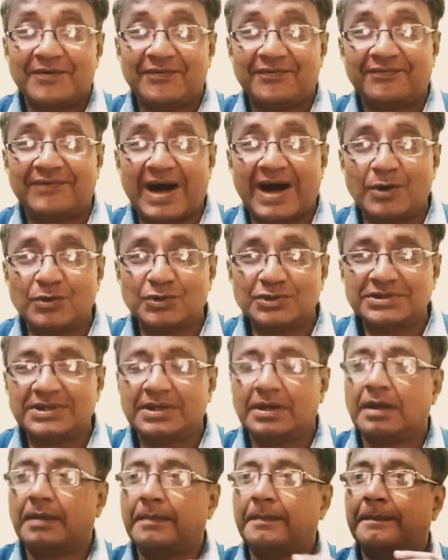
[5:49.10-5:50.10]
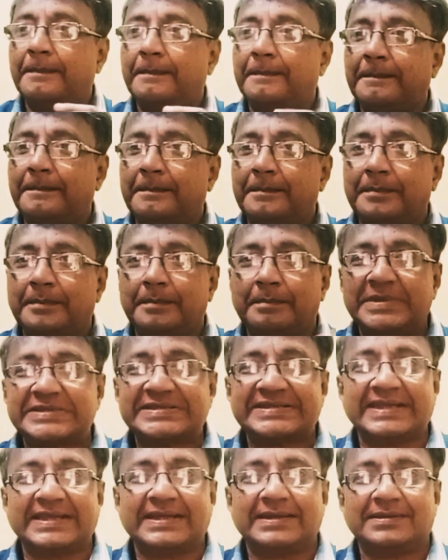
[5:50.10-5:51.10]
found
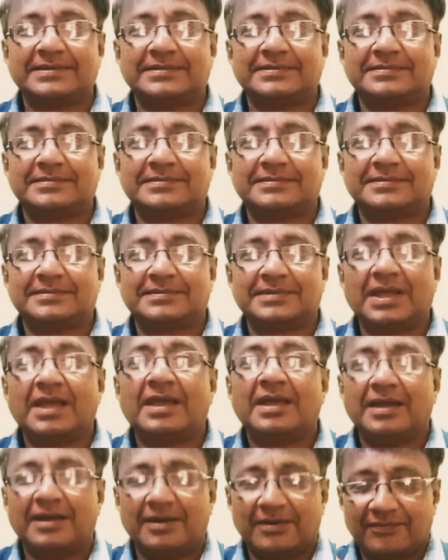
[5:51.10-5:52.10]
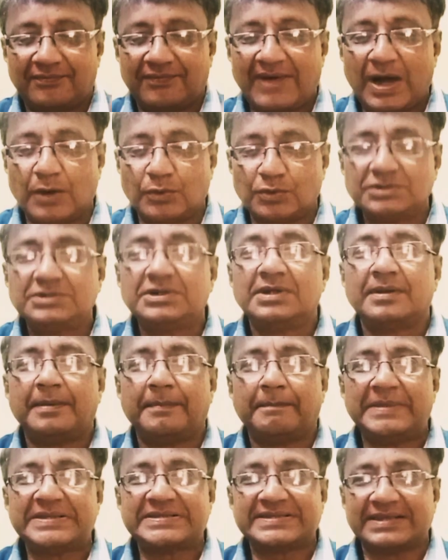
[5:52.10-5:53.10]
missing. Found
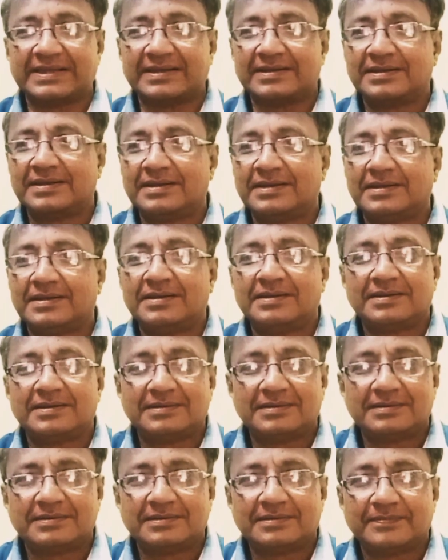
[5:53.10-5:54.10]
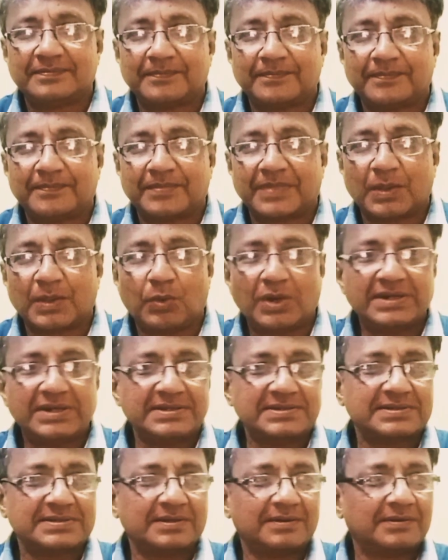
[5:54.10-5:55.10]
missing. One
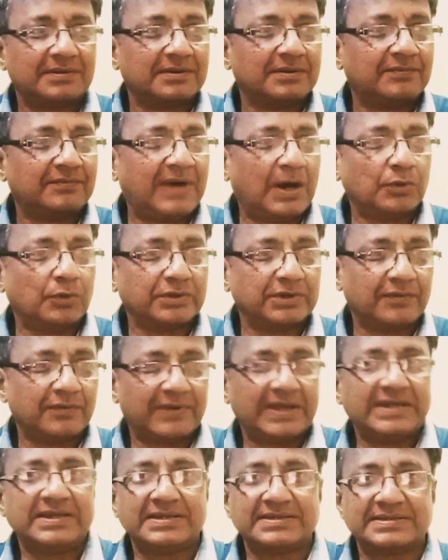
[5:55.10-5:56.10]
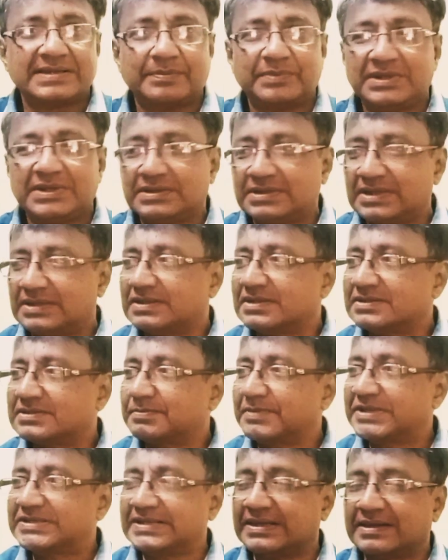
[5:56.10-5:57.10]
is found, you're finding something, the other is
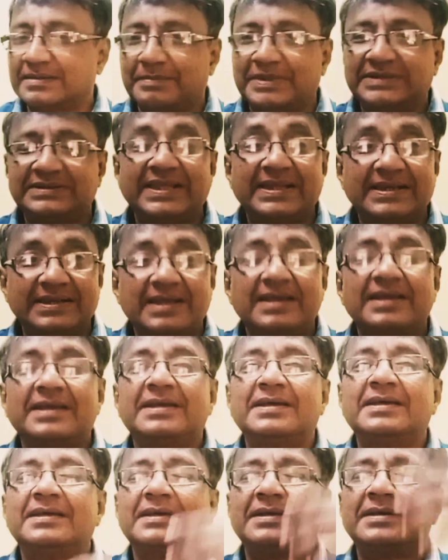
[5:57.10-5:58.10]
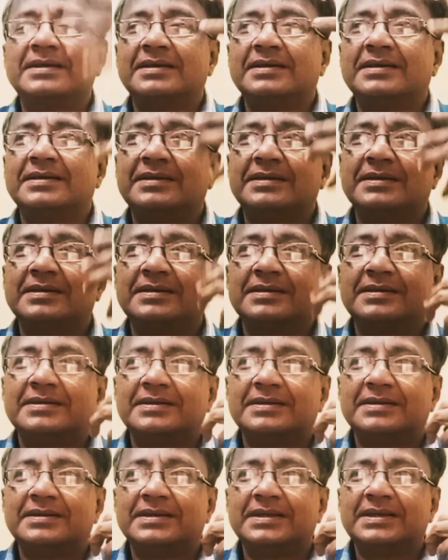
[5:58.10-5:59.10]
missing. But then
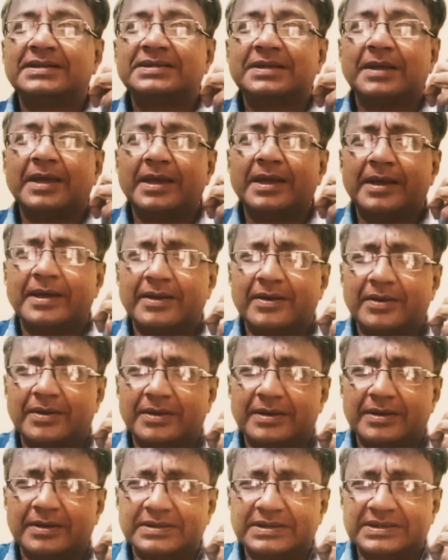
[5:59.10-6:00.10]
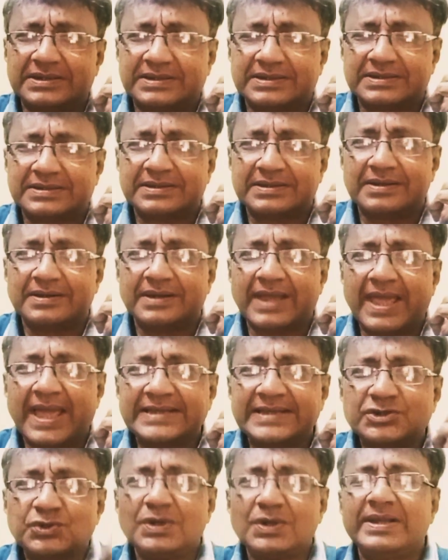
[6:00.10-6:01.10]
it
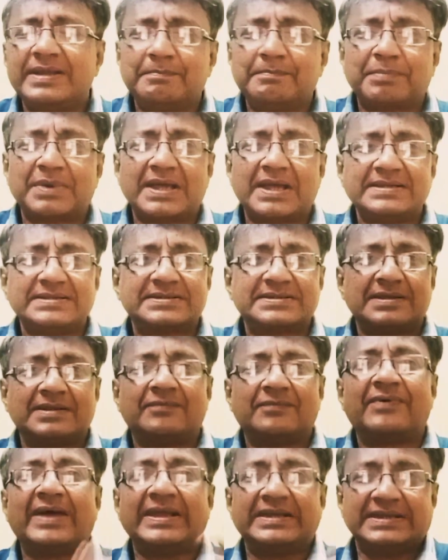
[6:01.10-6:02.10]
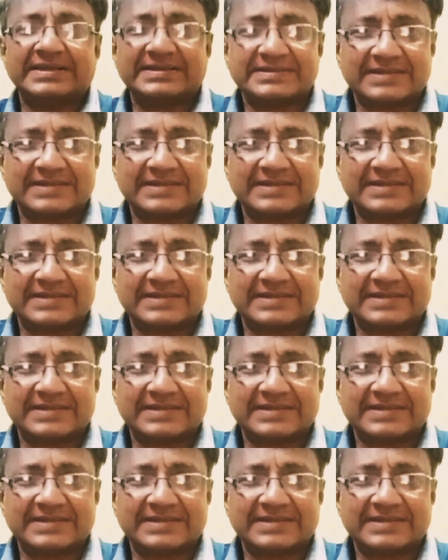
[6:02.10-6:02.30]
actually implies in finding